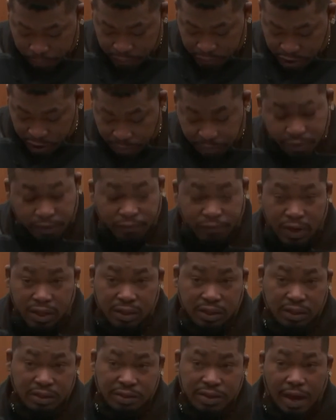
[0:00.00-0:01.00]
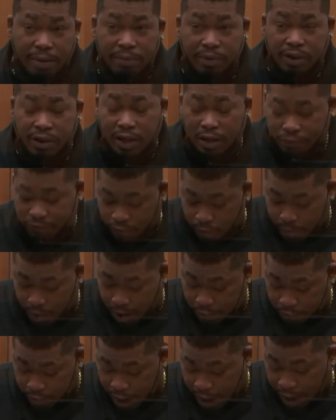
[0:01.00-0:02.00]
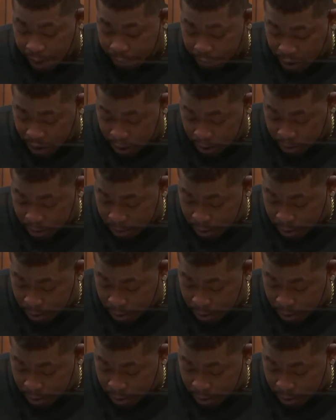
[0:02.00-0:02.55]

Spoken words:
to prevent this type of thing from ever happening.